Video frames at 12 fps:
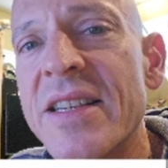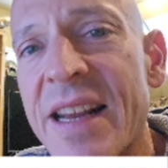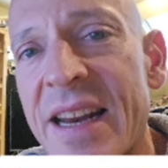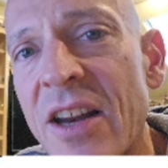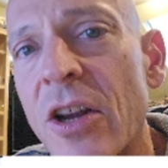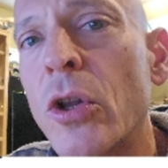it is
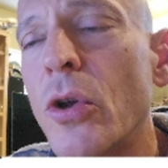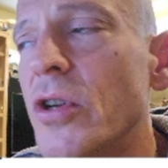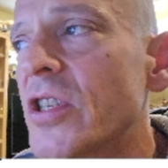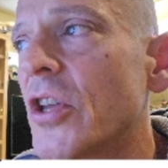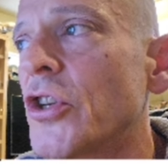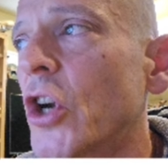that it
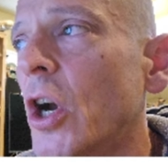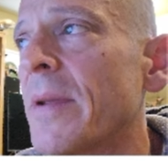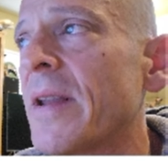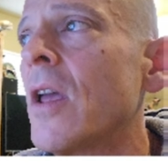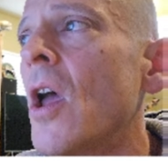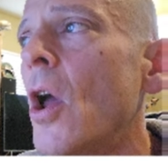includes the
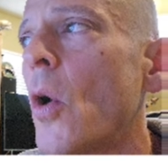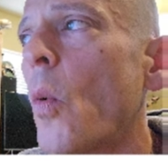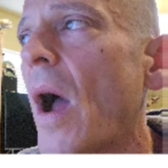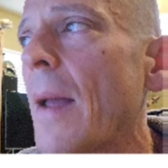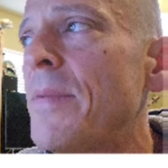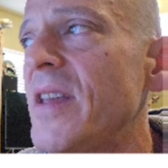German
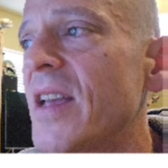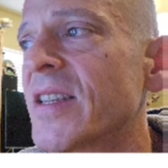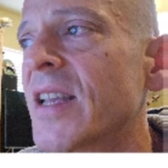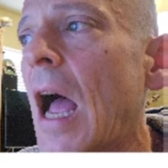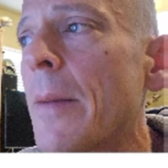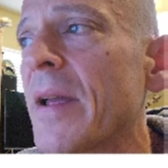
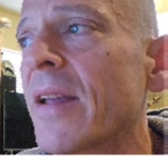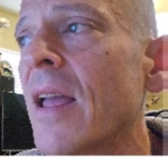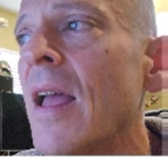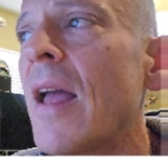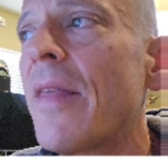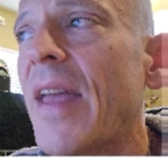YPS comic
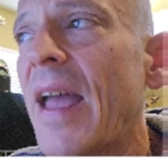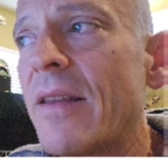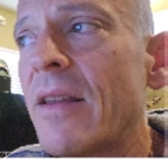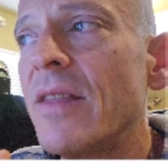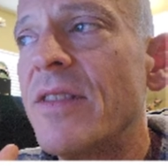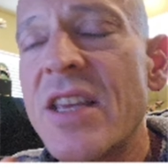
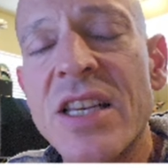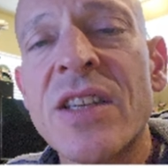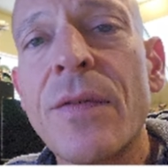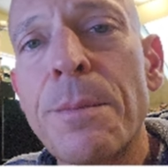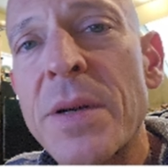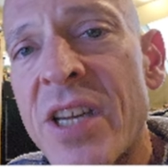that this
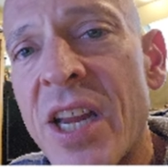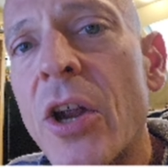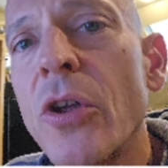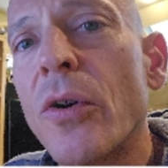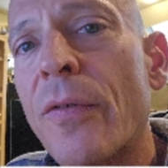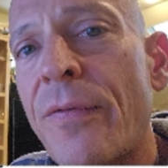
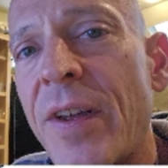particular